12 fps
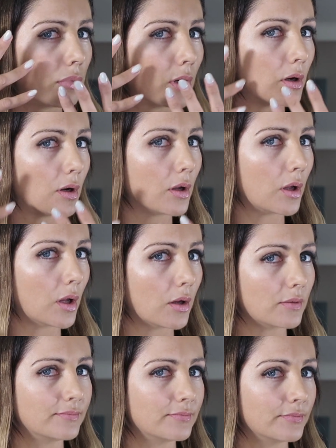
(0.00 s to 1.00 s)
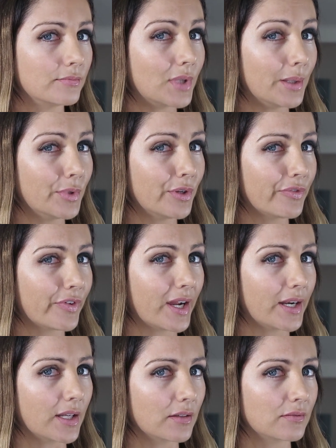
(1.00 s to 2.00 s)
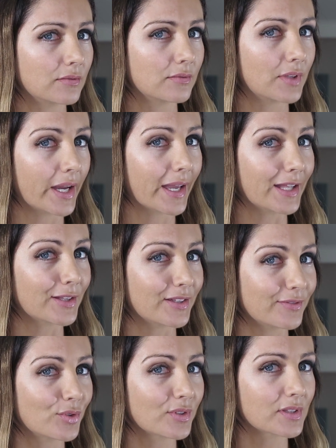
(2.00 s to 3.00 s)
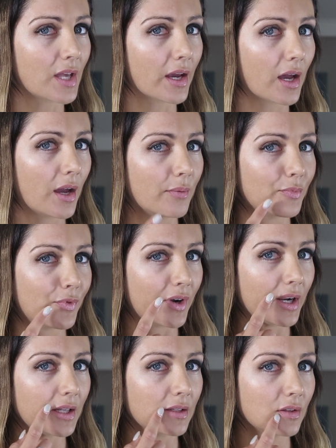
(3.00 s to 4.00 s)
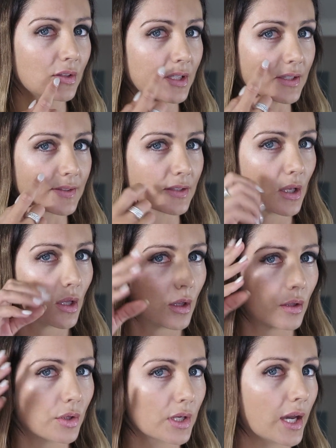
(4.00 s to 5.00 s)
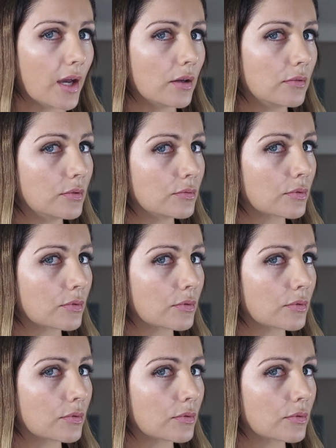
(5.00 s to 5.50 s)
I'm not frowning, like it looks like I'm frowning. Look at this, look up.